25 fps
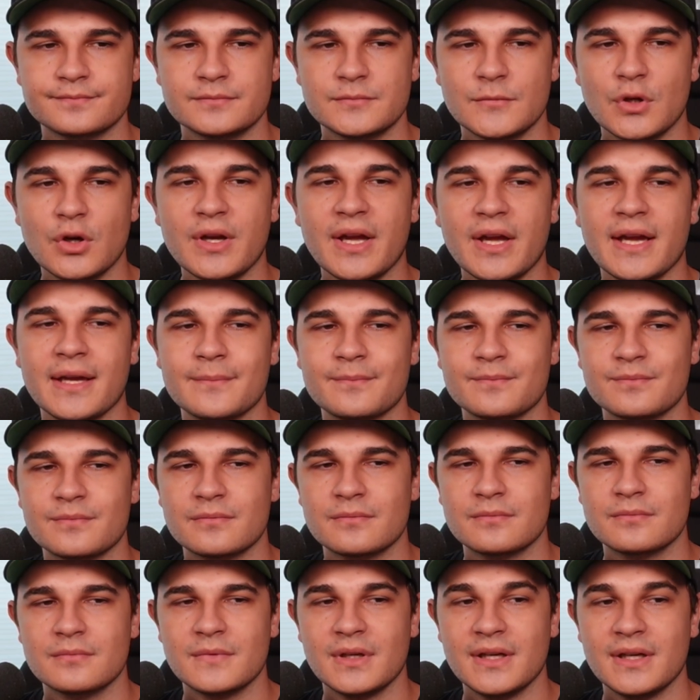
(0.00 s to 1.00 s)
Okay,
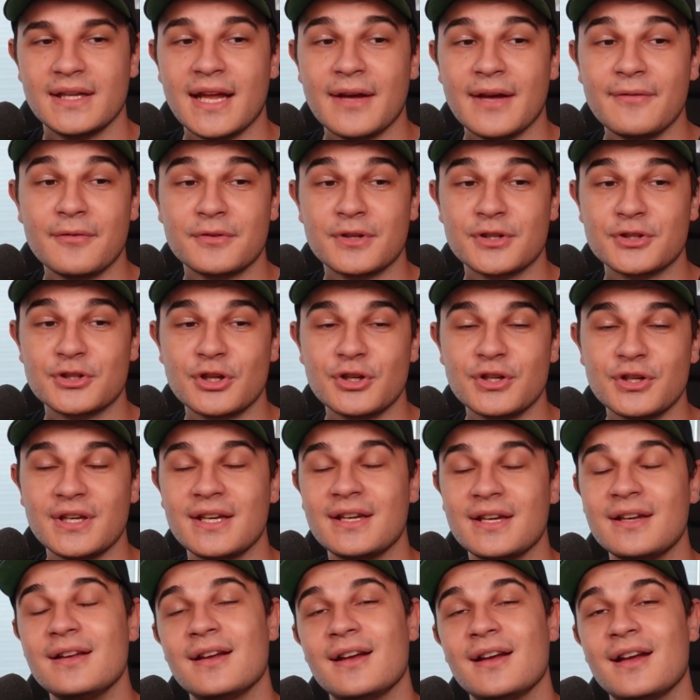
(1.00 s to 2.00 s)
enough of the
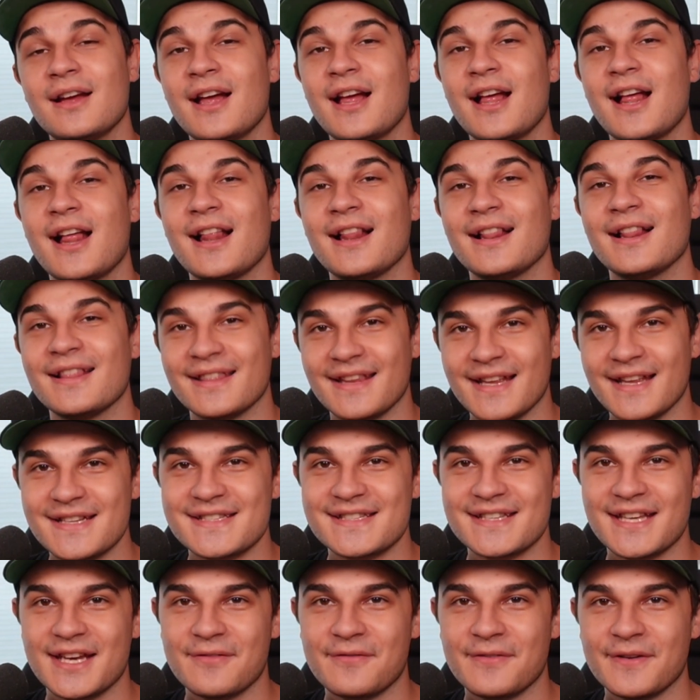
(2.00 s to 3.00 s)
talking,
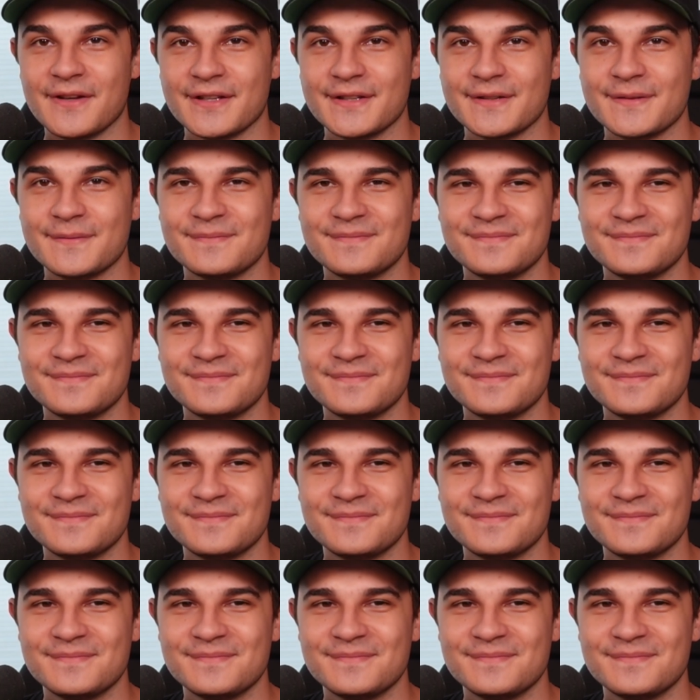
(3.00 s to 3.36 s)
let's dive in.